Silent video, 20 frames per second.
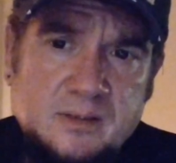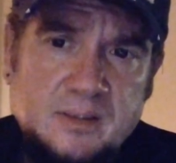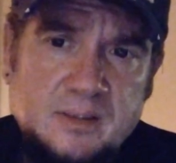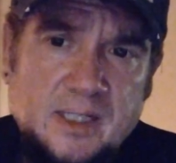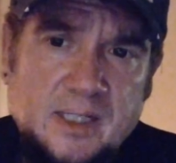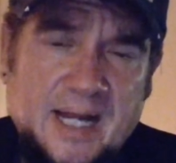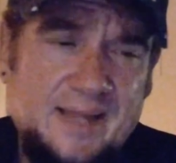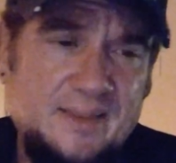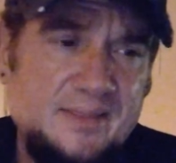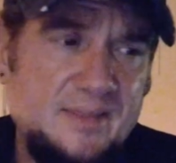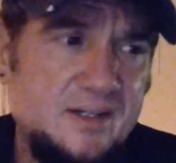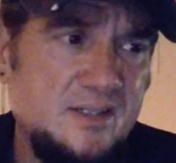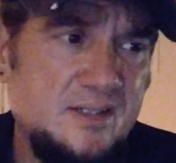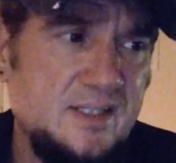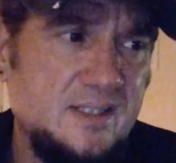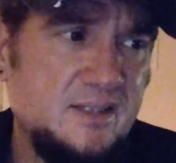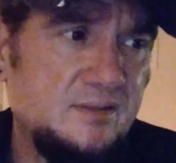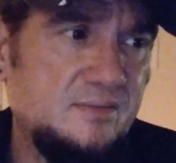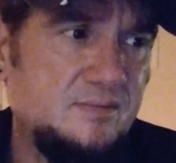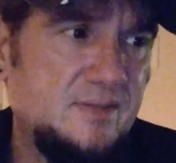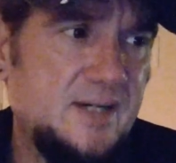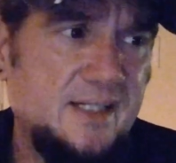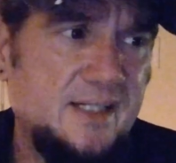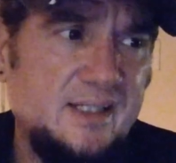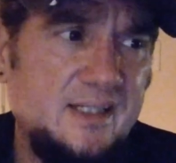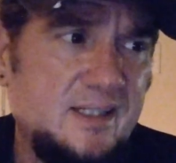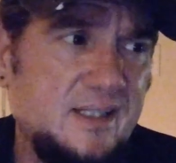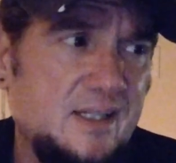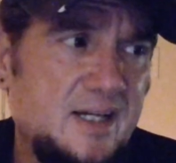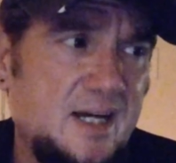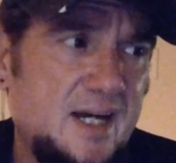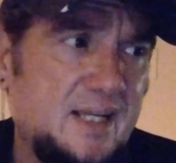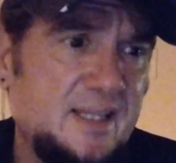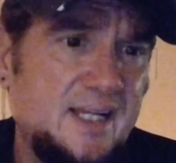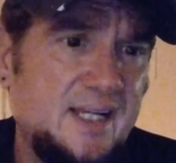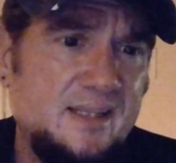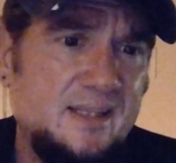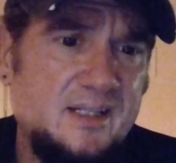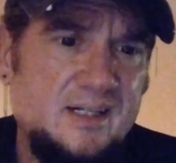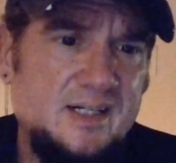and they're still finding it. I think
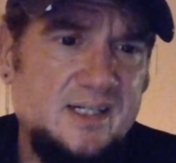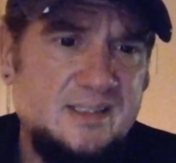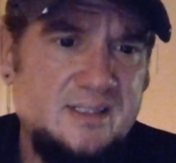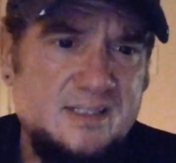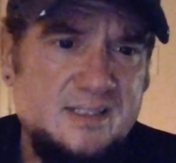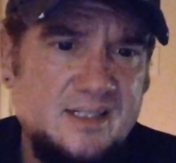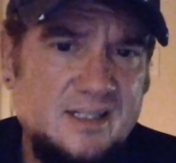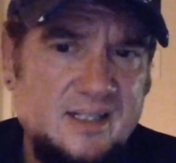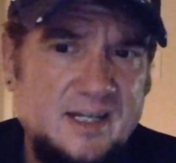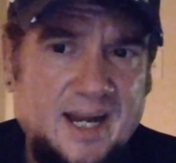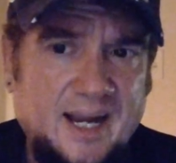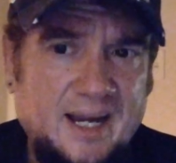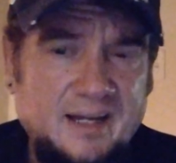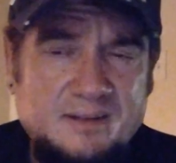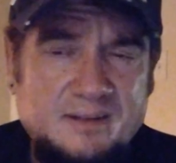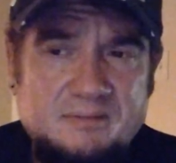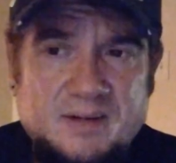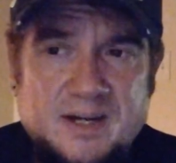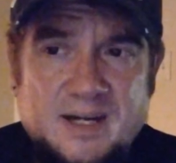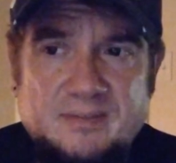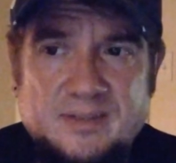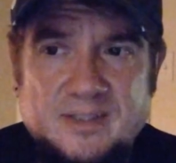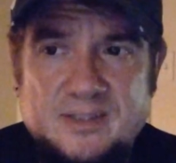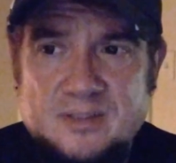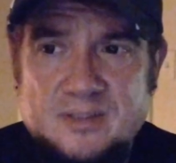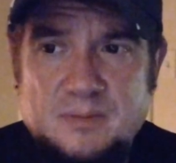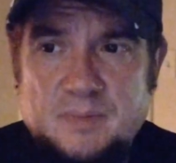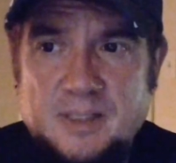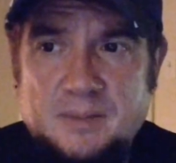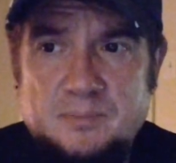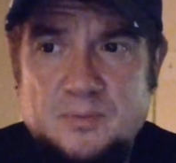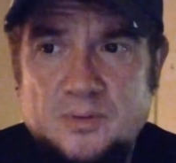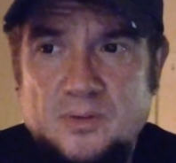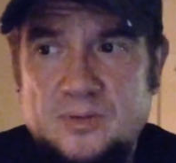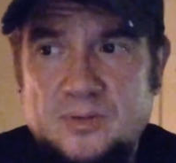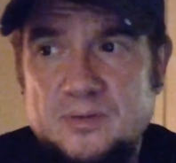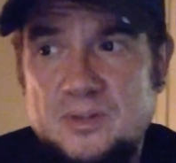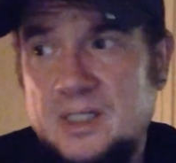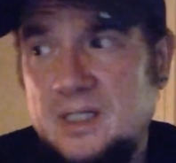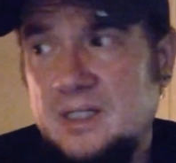they're at 8,500 people,
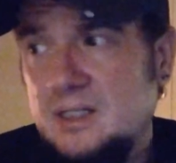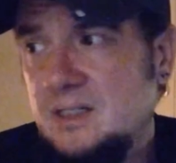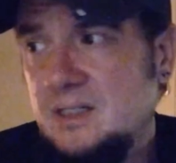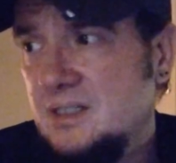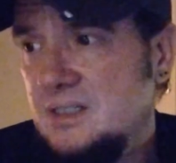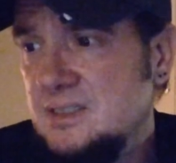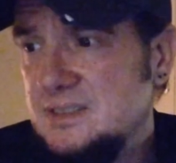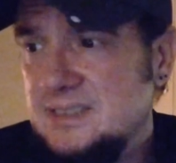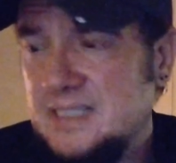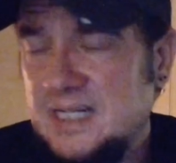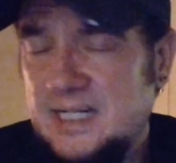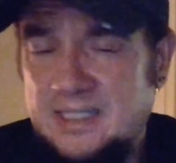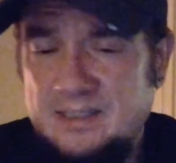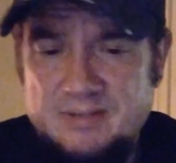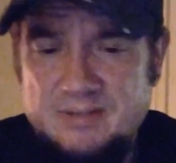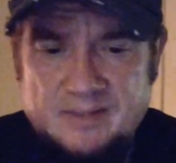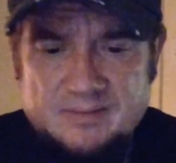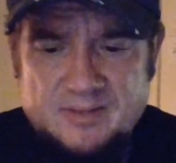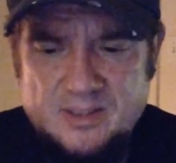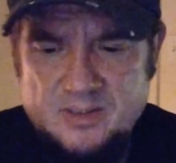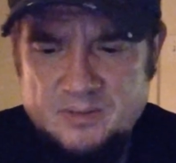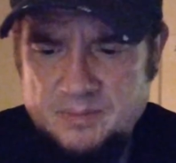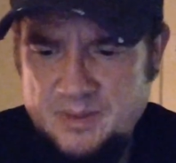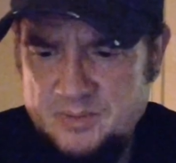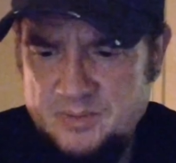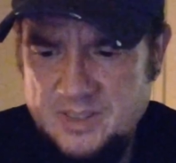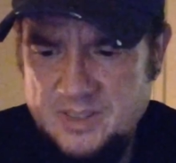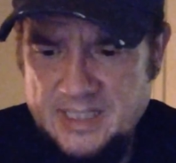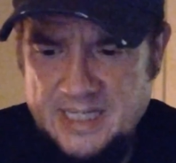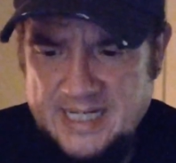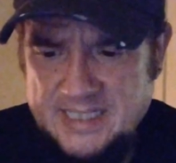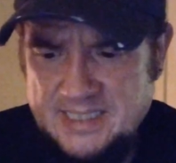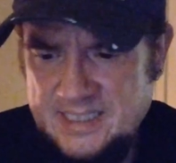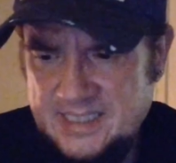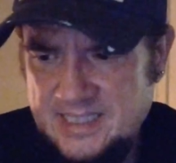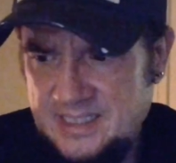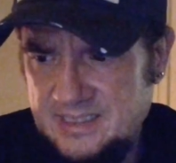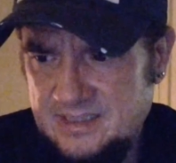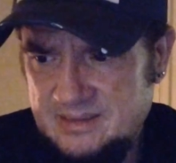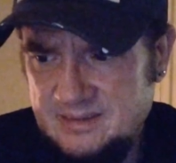9,500 people last that
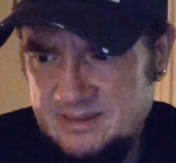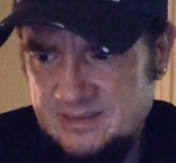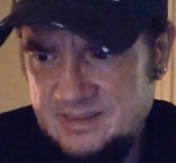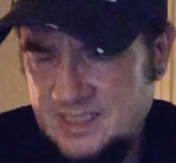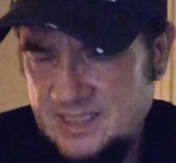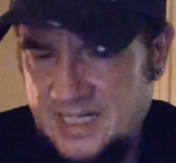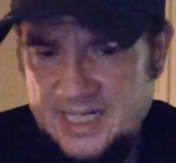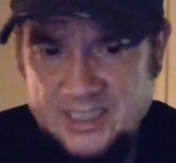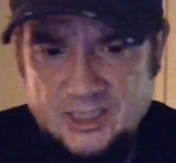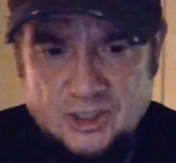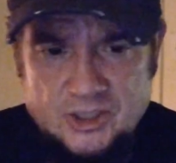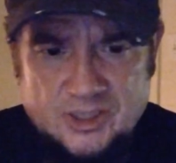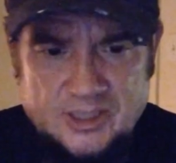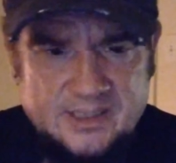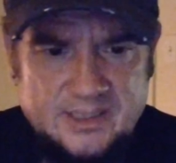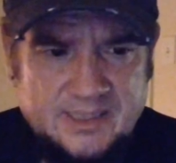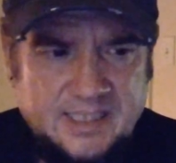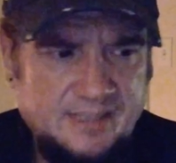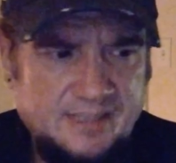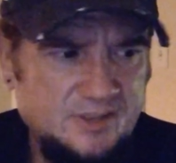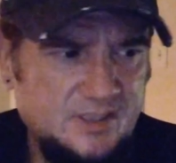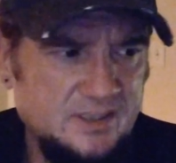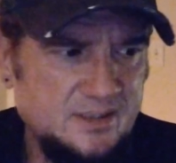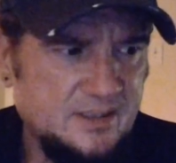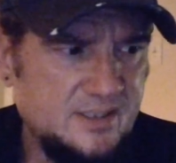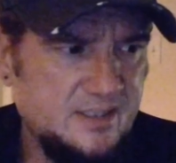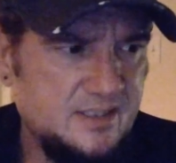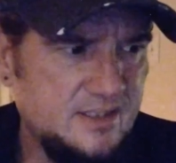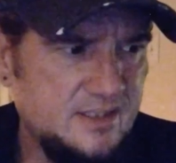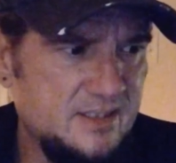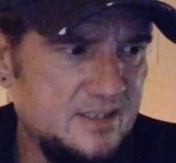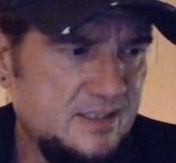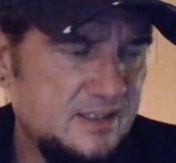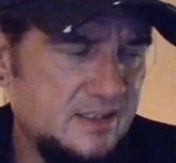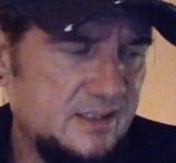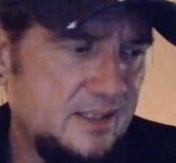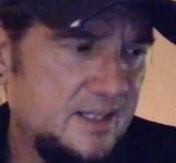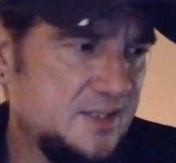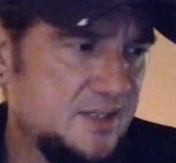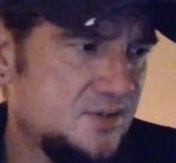I looked. I haven't looked since
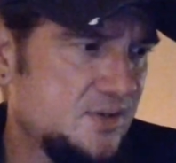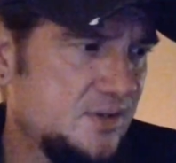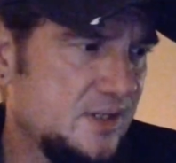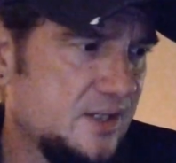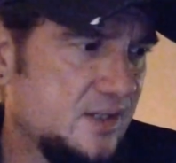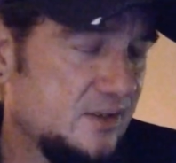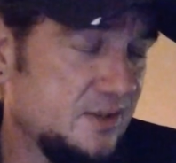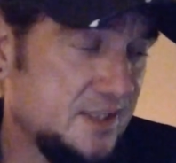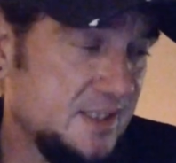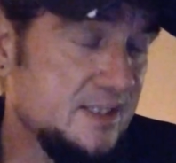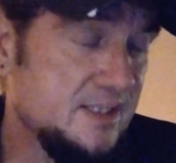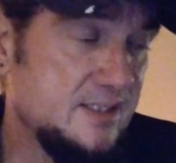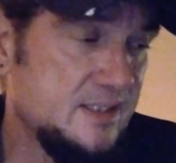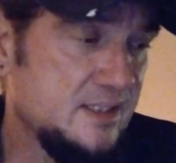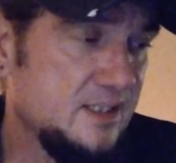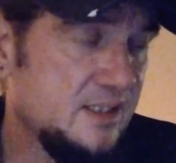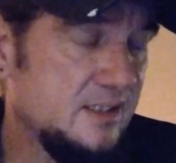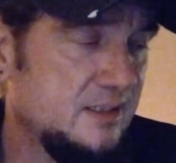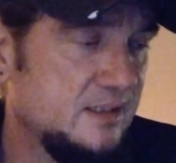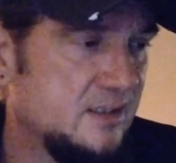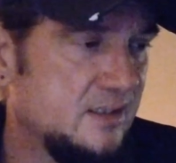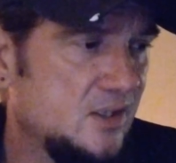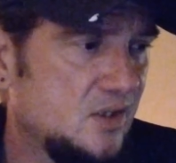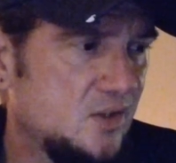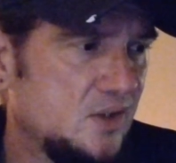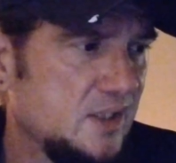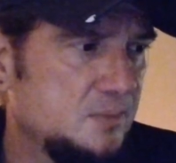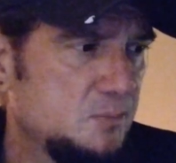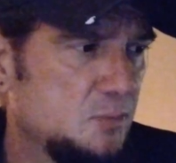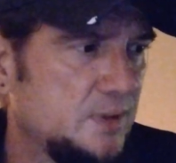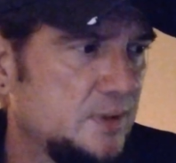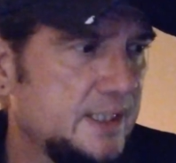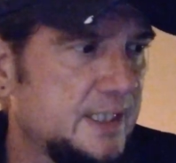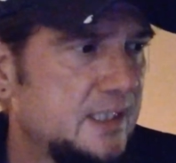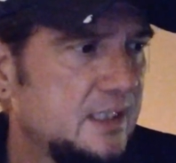yesterday or since early morning.